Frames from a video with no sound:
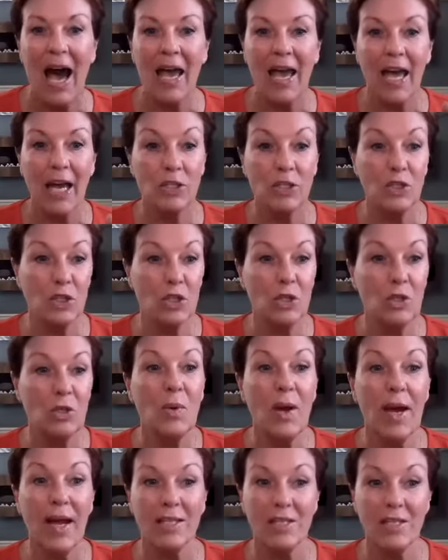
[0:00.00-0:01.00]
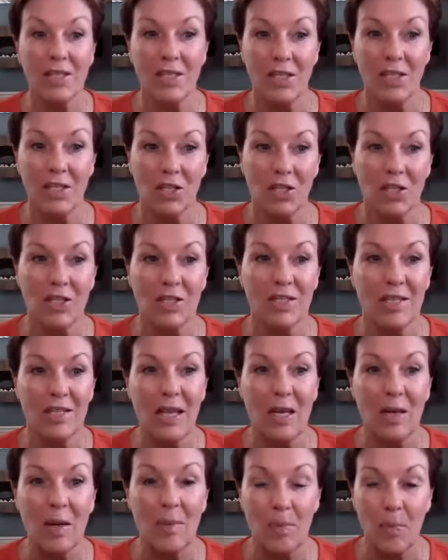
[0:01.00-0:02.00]
I had two estheticians
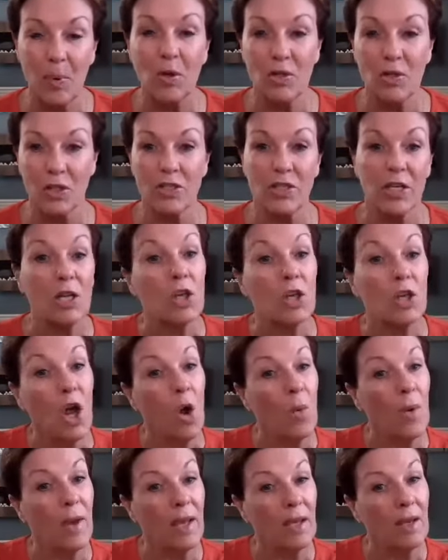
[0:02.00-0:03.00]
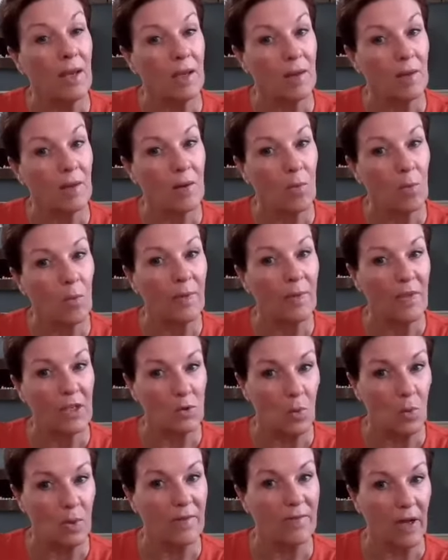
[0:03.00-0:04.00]
that purchased it knowing what
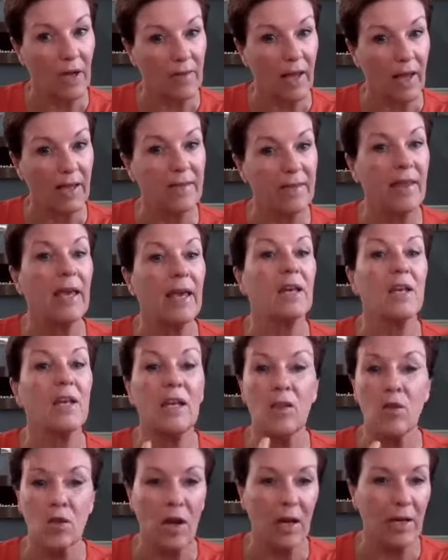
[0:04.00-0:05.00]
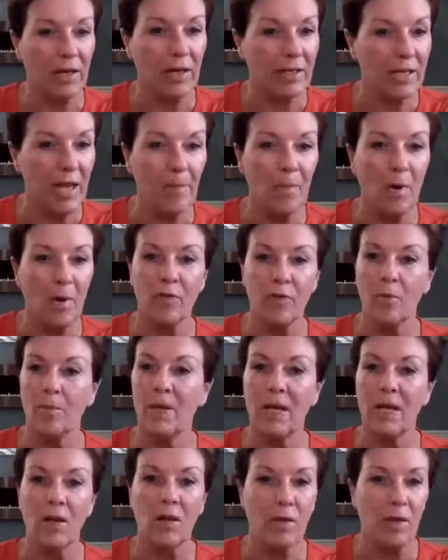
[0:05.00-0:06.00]
this one felt like. They had either gotten a demo
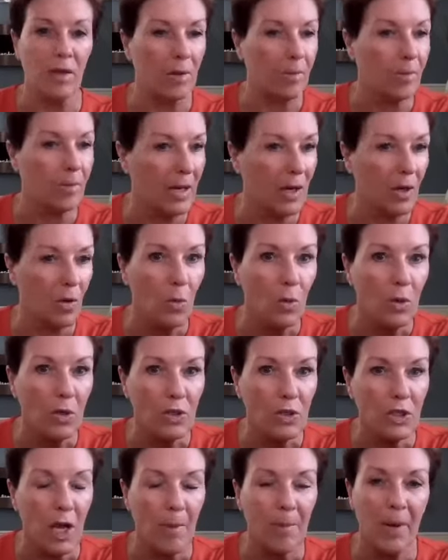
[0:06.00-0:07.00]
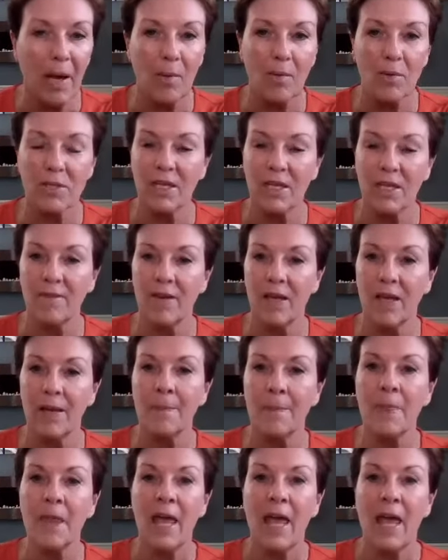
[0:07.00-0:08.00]
from me or they had been in a workshop I was
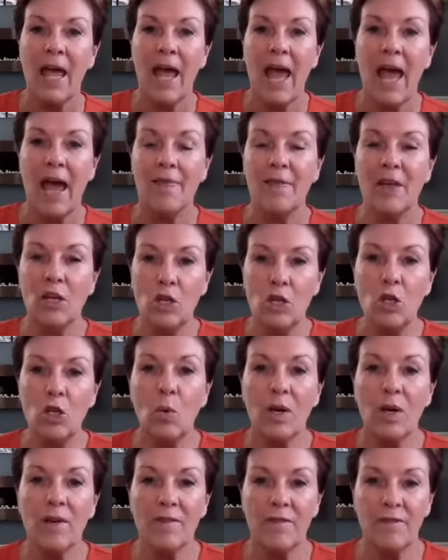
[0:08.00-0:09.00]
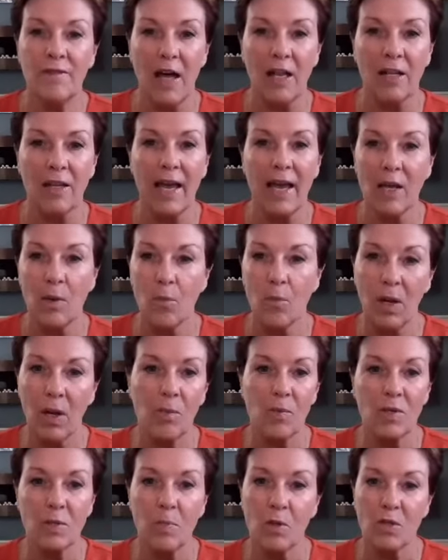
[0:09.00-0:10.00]
giving and they knew what it felt like and
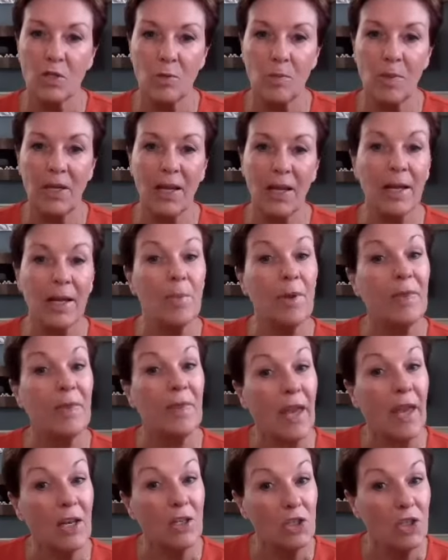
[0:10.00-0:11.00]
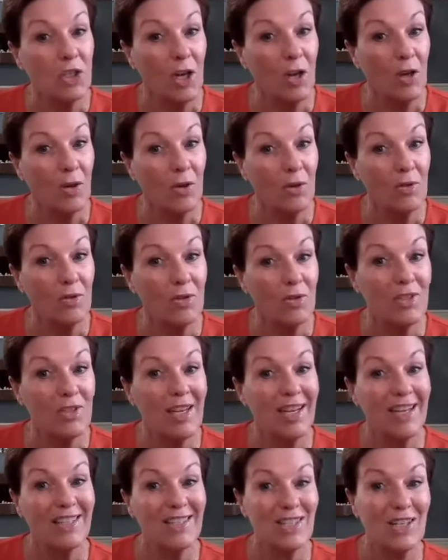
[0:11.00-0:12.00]
what it was supposed to be like, but they chose
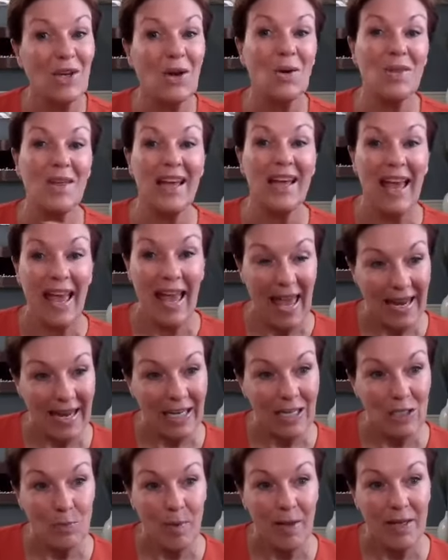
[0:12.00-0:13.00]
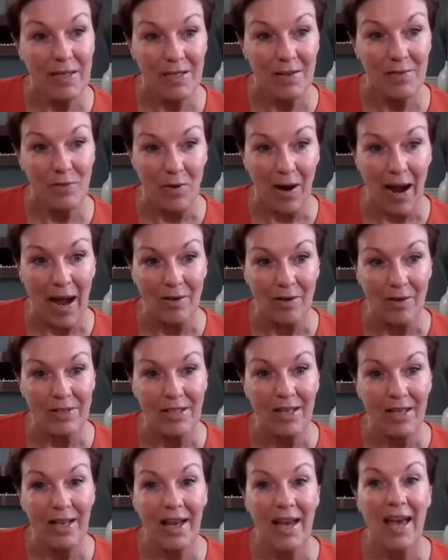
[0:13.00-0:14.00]
to go the inexpensive route.